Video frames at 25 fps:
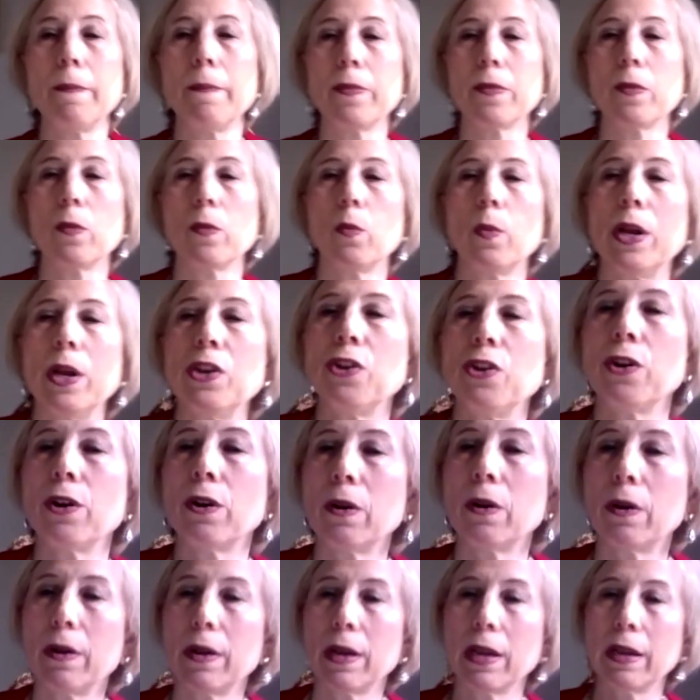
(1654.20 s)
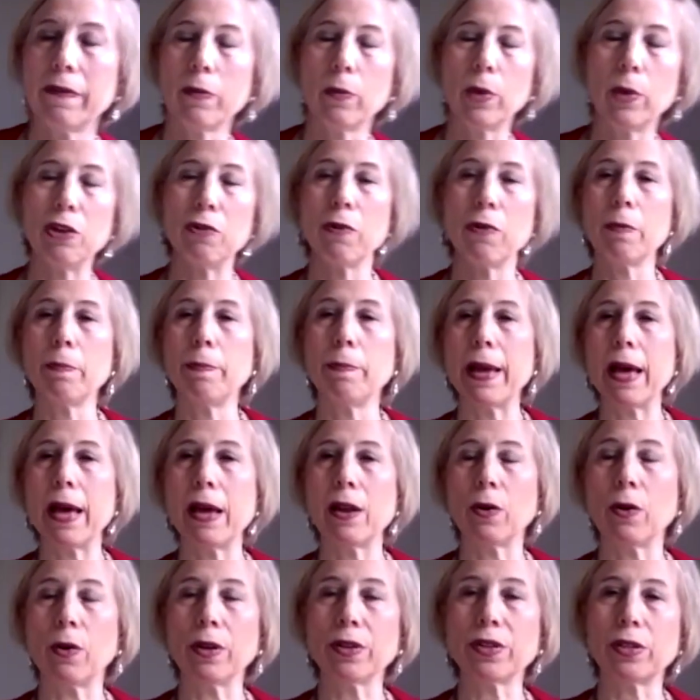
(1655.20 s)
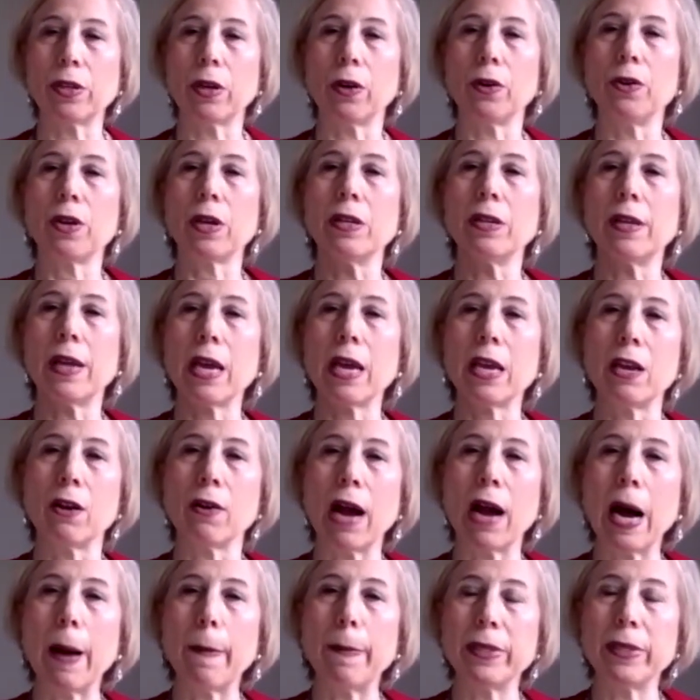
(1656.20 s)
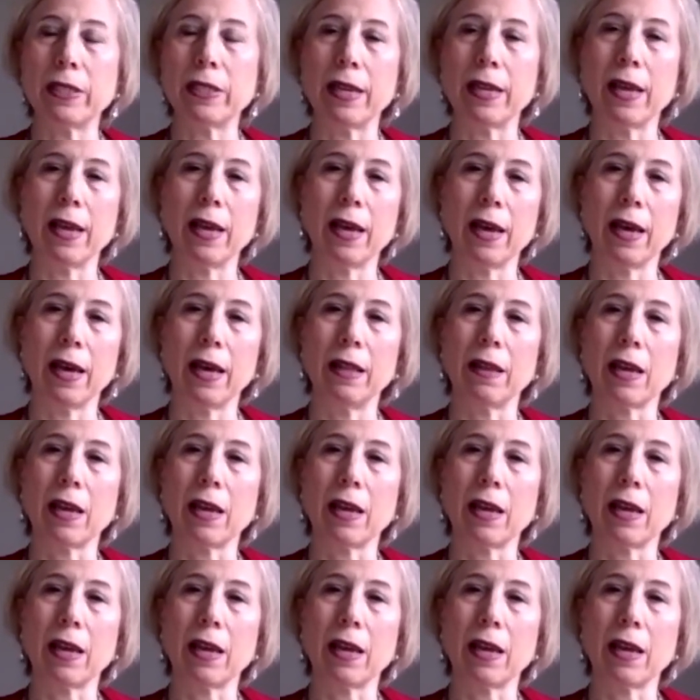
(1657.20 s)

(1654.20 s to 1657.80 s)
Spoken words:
when you're in bed also, you can take your opposite hand,